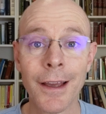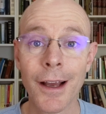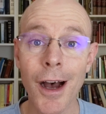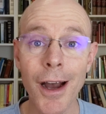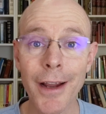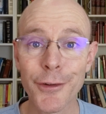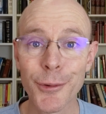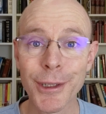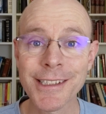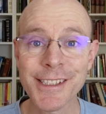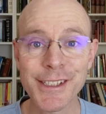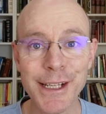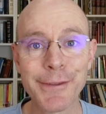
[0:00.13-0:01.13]
Hi everyone,
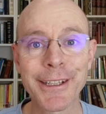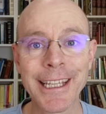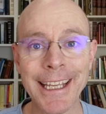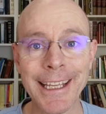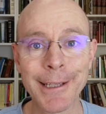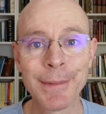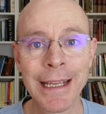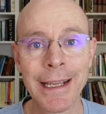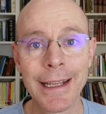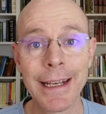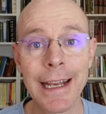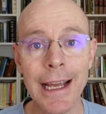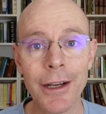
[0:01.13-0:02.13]
Stephen here.
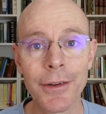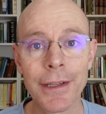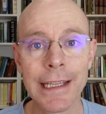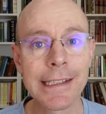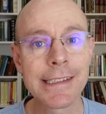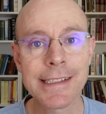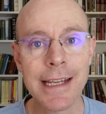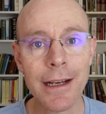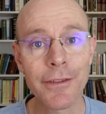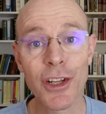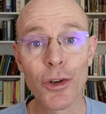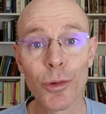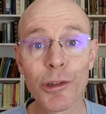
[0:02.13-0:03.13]
Now, instead of
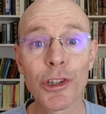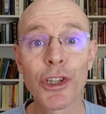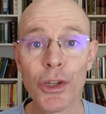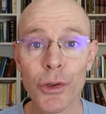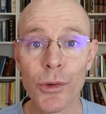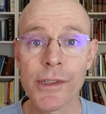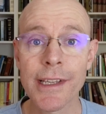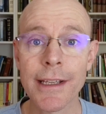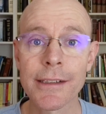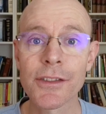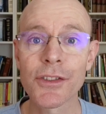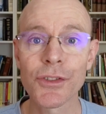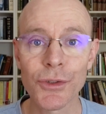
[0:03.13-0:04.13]
the normal news and
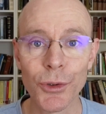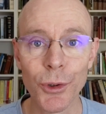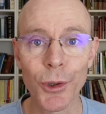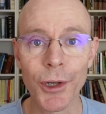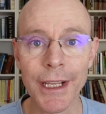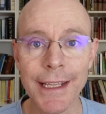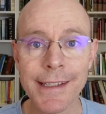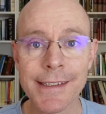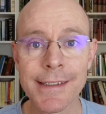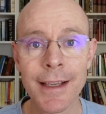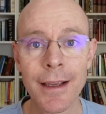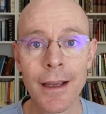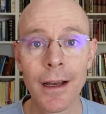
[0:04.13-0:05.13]

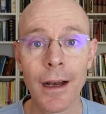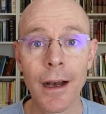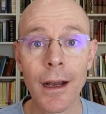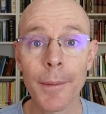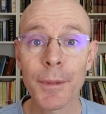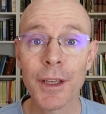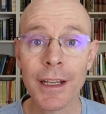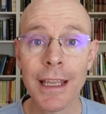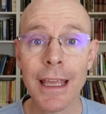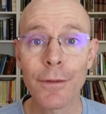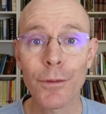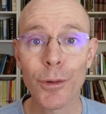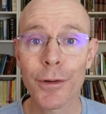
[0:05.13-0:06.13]
stories, I'm going to
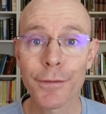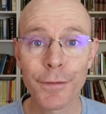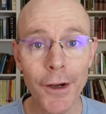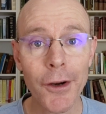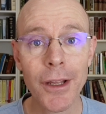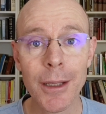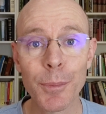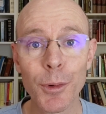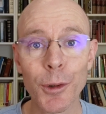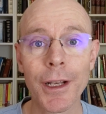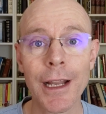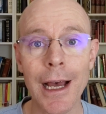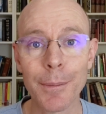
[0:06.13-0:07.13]
give you a very
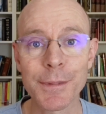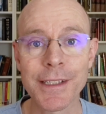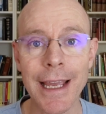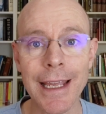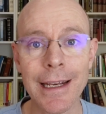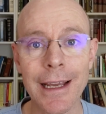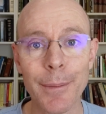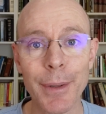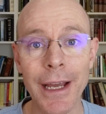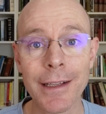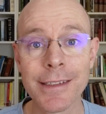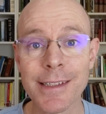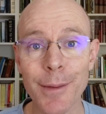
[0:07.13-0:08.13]
important update
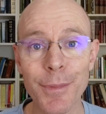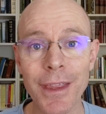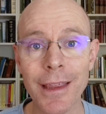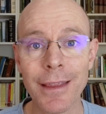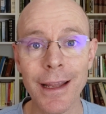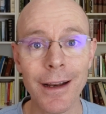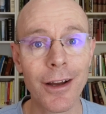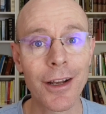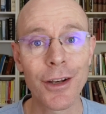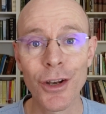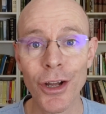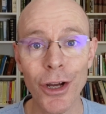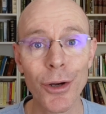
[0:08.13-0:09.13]
about something that I
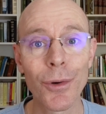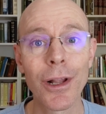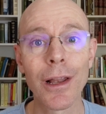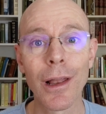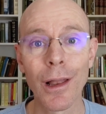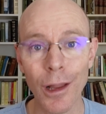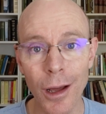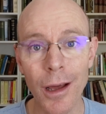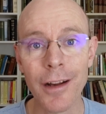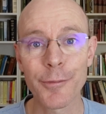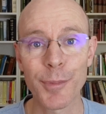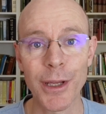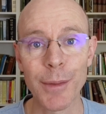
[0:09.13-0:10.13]
know a lot
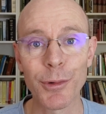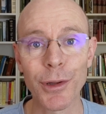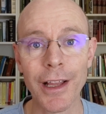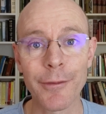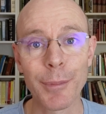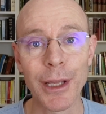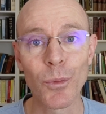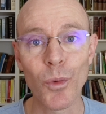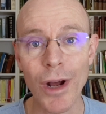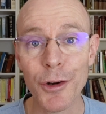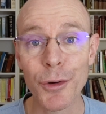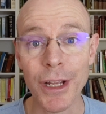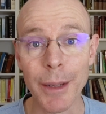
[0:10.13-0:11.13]
of people have been
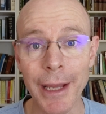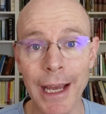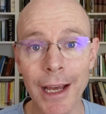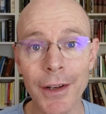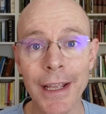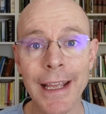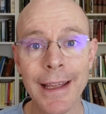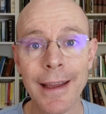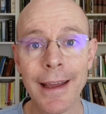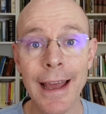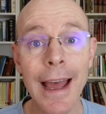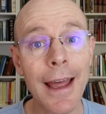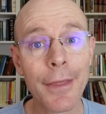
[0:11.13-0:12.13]
wondering about,
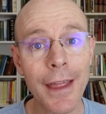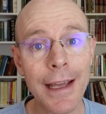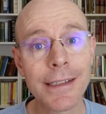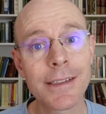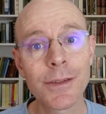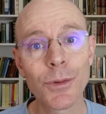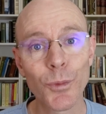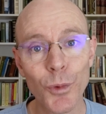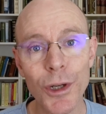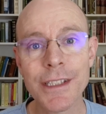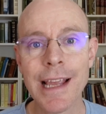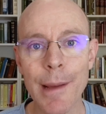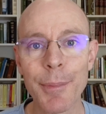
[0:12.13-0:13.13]
and that's
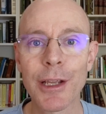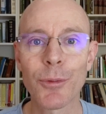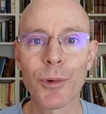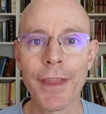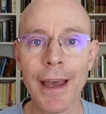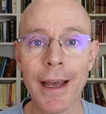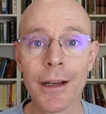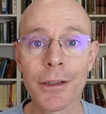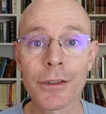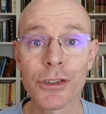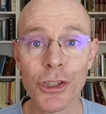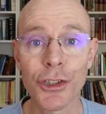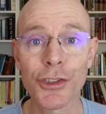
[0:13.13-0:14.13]
what's happening with our
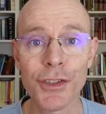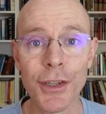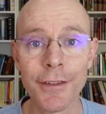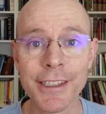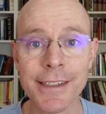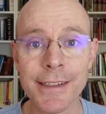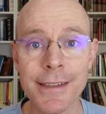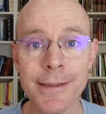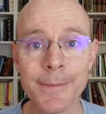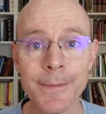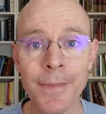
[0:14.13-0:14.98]
church services.